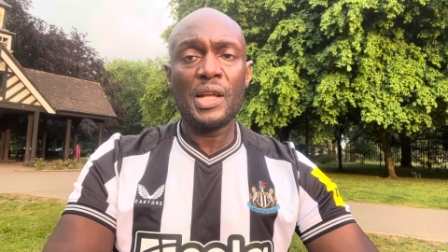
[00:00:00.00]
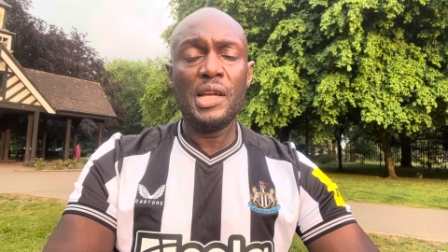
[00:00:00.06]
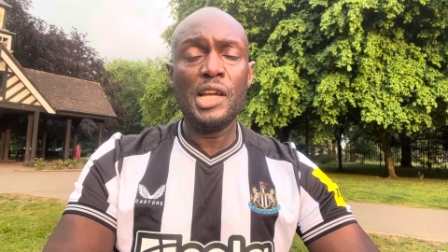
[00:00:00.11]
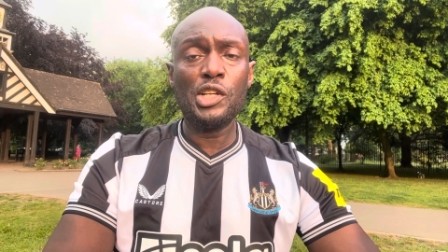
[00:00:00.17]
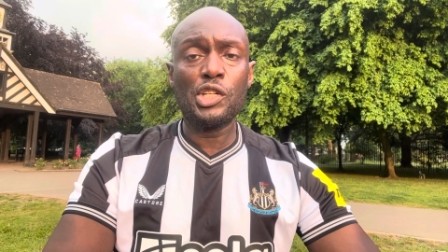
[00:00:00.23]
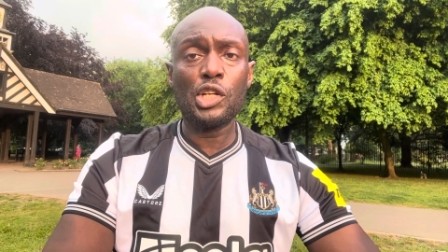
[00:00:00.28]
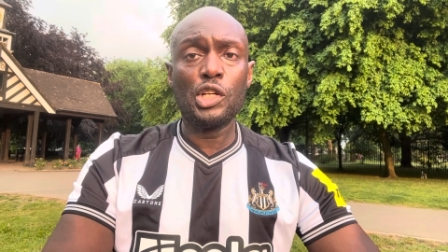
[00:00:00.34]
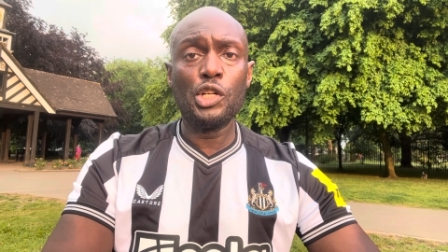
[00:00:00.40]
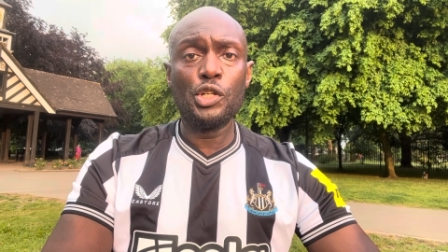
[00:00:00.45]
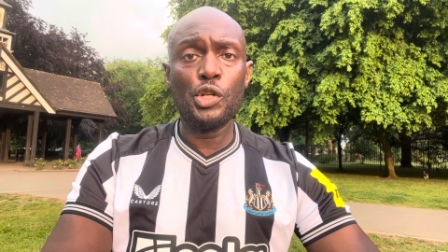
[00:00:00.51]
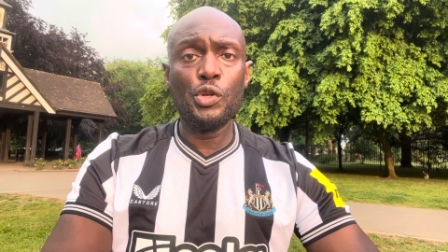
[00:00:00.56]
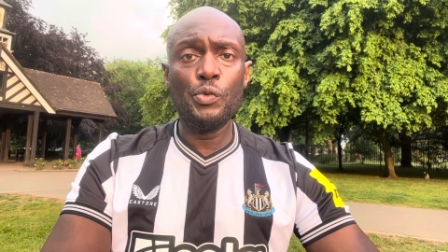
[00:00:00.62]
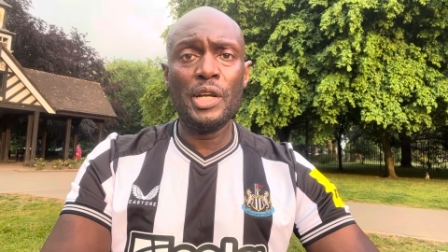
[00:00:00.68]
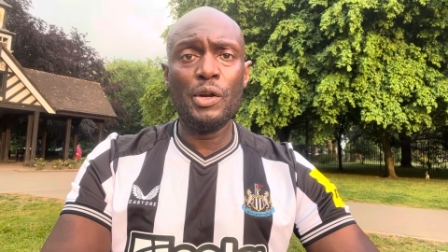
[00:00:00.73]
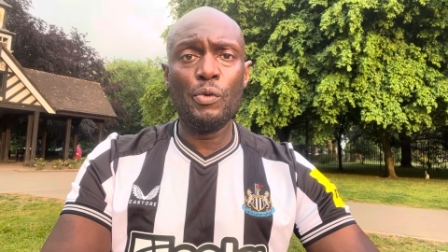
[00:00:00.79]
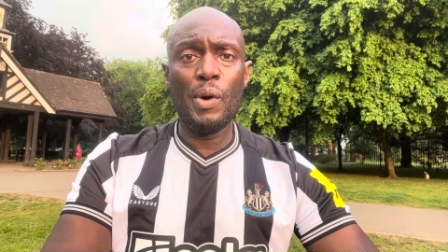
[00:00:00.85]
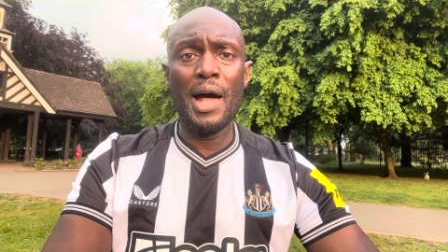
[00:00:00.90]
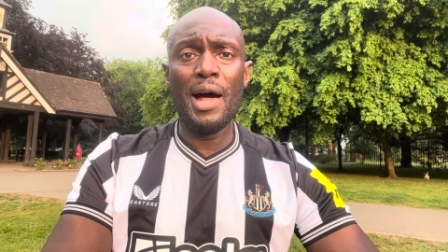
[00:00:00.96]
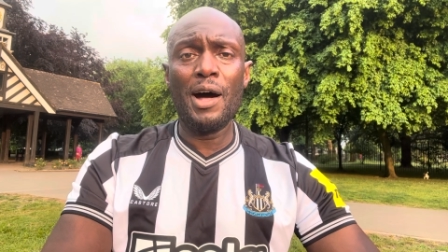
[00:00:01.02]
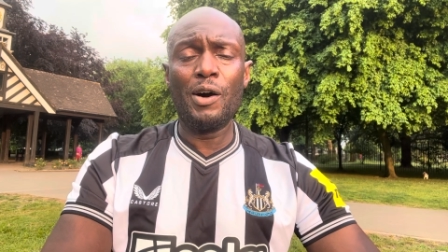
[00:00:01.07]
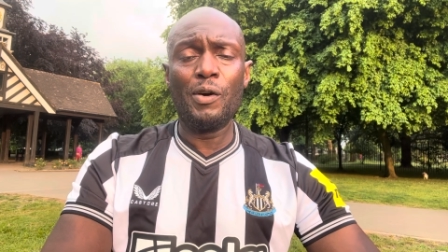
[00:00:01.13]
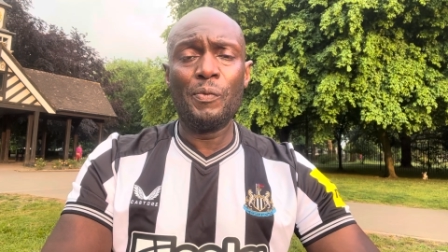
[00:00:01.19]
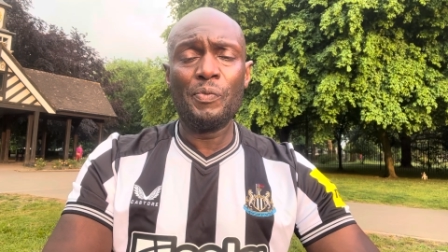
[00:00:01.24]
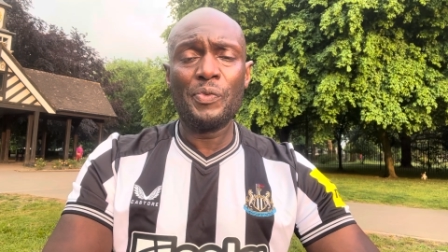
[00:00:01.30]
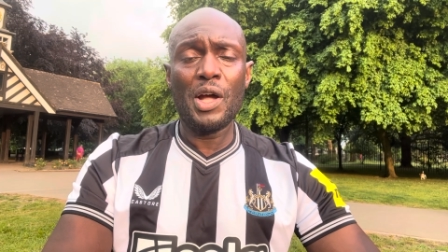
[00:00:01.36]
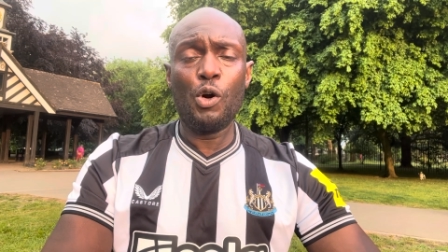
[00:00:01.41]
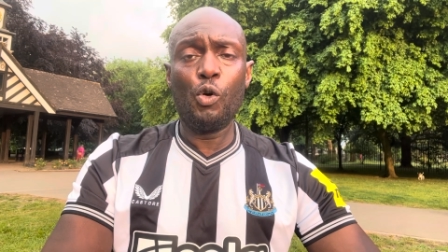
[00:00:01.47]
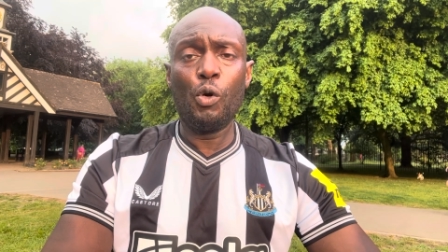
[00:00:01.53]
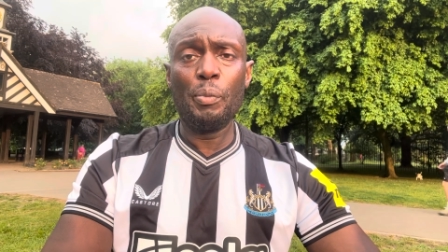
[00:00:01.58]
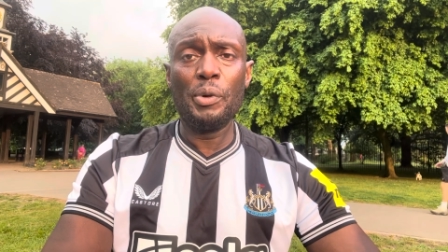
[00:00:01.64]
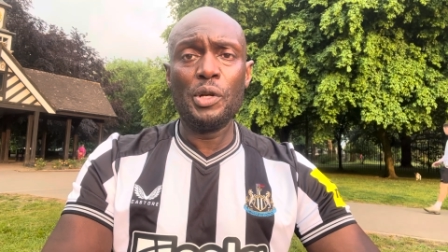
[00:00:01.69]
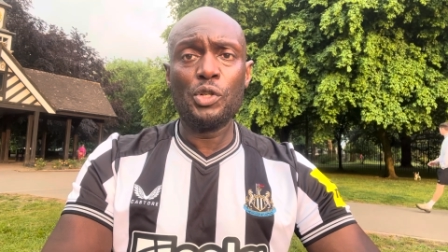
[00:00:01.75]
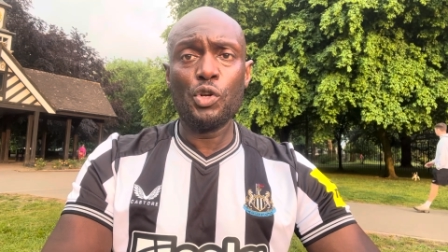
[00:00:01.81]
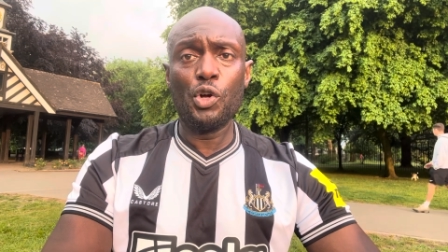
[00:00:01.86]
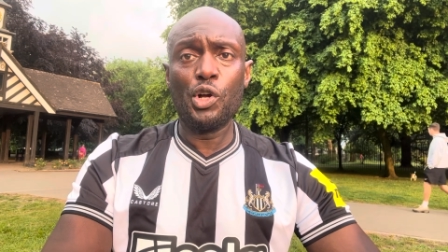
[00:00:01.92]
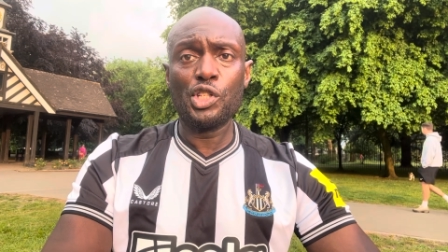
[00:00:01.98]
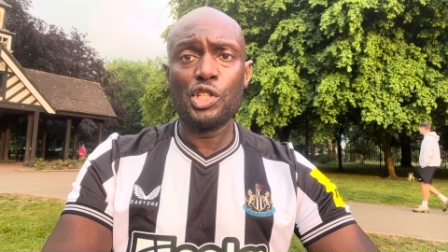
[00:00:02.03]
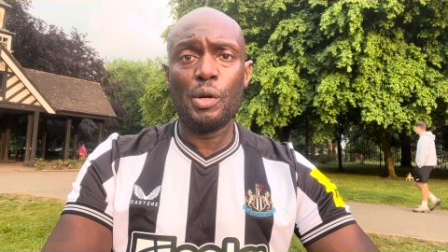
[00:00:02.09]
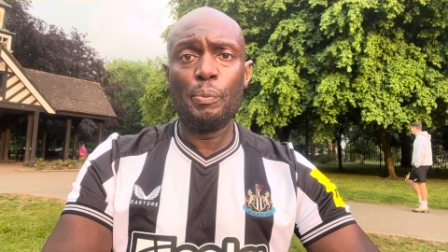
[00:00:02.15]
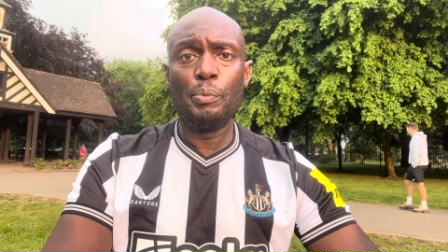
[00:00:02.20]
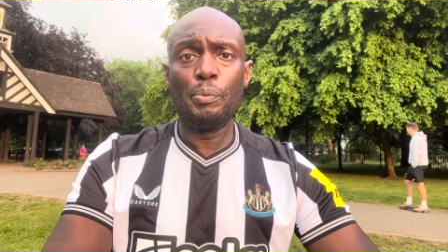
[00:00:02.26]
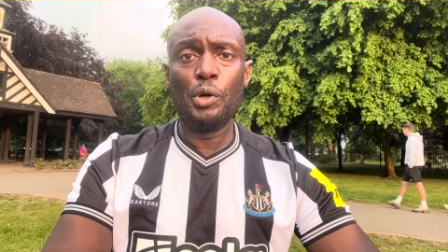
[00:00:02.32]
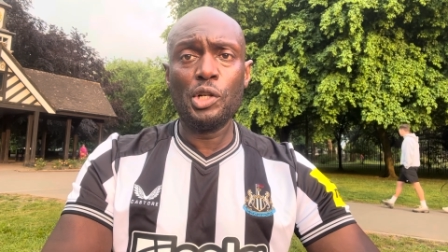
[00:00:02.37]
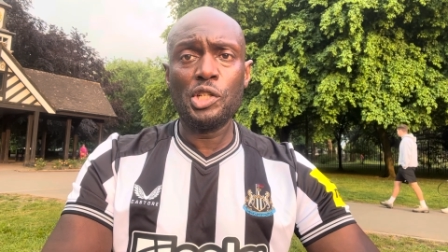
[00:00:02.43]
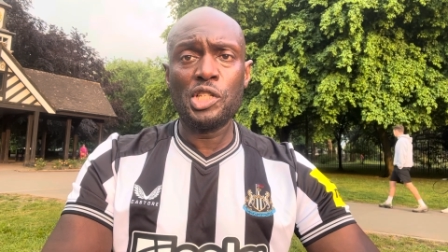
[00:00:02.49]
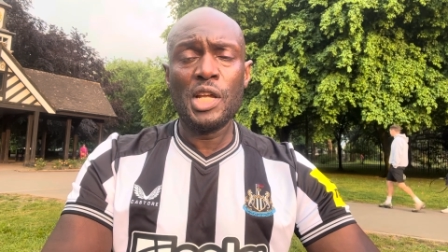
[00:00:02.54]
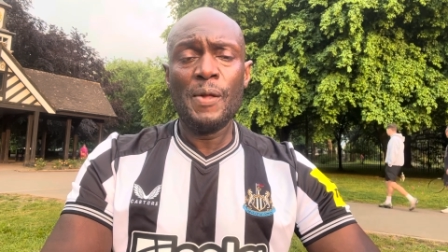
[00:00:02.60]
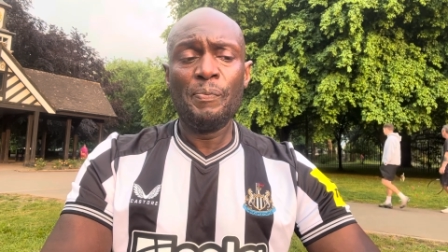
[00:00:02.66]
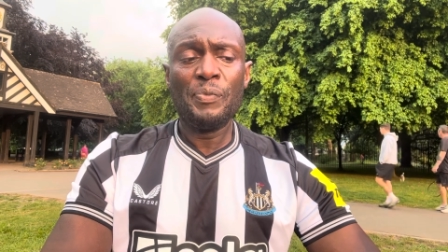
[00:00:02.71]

he's going to do really well I hope he does but